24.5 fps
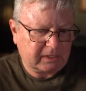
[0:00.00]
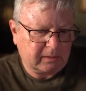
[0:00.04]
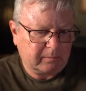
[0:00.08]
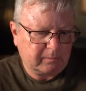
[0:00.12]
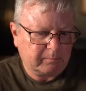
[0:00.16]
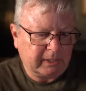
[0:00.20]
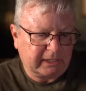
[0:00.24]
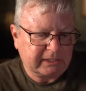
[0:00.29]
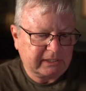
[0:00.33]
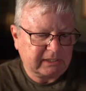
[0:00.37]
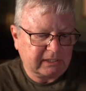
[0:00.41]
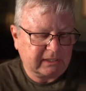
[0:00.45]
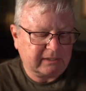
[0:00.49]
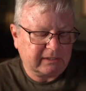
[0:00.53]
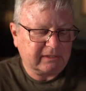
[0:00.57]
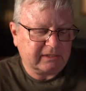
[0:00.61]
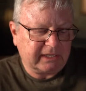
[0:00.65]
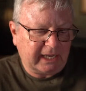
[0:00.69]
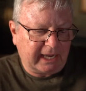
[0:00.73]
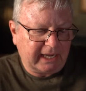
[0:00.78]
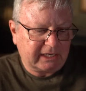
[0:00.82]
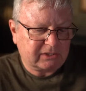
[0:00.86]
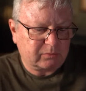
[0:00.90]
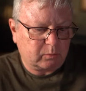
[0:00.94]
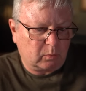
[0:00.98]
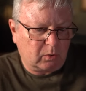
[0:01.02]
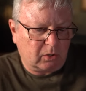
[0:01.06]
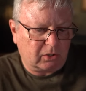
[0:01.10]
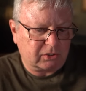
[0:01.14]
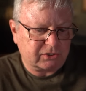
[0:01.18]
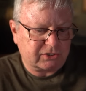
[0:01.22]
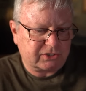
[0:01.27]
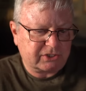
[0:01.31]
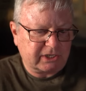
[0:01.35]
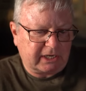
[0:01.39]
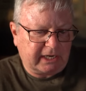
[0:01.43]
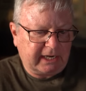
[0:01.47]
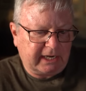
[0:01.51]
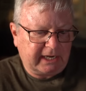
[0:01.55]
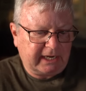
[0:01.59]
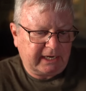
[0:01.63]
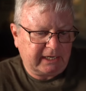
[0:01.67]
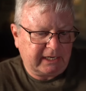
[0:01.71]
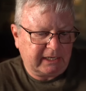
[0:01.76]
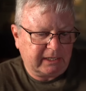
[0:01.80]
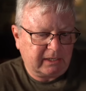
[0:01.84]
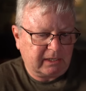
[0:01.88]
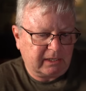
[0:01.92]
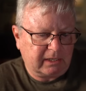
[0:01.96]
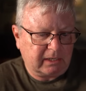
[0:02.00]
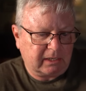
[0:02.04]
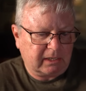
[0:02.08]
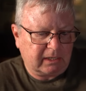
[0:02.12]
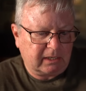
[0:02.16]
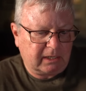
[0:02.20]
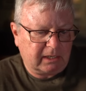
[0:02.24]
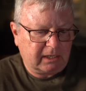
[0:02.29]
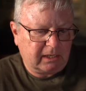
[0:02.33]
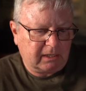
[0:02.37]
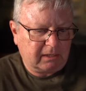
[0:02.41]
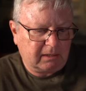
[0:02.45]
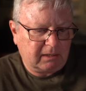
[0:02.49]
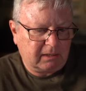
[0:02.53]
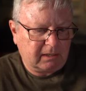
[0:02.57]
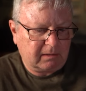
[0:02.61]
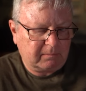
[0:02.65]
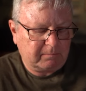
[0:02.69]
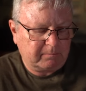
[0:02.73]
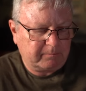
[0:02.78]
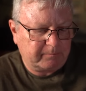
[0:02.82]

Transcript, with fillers: But that was a uh,